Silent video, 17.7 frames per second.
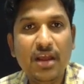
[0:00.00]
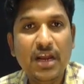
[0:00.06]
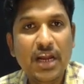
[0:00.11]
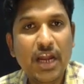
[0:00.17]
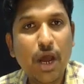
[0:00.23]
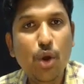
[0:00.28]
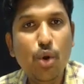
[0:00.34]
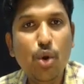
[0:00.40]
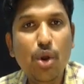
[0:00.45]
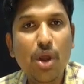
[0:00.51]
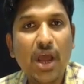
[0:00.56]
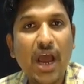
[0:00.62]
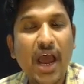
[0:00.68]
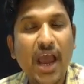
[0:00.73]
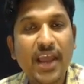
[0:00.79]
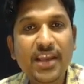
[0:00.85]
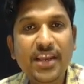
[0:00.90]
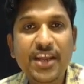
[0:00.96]
Now,
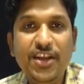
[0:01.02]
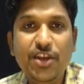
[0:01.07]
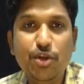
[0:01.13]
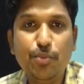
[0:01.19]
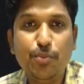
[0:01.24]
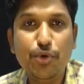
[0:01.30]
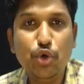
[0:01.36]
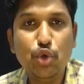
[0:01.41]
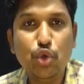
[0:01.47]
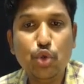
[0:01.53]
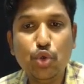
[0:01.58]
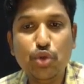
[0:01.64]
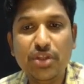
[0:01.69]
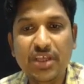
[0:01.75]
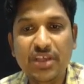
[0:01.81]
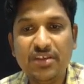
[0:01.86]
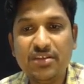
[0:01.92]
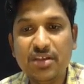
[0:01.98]
I need to prove two
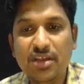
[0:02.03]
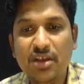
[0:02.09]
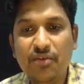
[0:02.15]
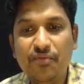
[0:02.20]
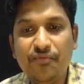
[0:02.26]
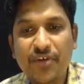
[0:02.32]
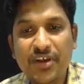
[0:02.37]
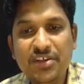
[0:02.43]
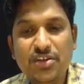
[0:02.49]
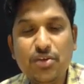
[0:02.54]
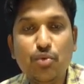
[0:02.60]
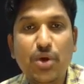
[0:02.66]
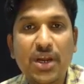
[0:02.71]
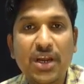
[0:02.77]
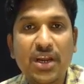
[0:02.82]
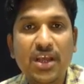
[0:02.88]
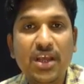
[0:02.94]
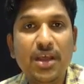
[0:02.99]
things. First
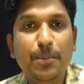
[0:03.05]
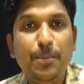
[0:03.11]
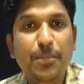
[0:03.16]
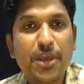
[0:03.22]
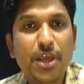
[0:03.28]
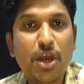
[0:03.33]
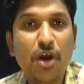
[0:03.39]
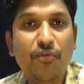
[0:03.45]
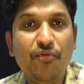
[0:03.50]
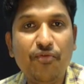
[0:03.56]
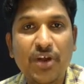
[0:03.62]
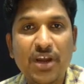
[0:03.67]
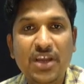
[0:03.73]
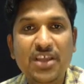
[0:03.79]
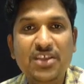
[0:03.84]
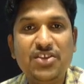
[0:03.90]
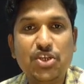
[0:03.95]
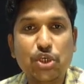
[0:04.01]
one, p of 1
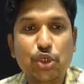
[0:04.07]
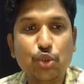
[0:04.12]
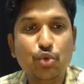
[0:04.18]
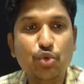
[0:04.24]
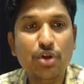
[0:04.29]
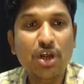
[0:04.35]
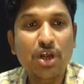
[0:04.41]
is true.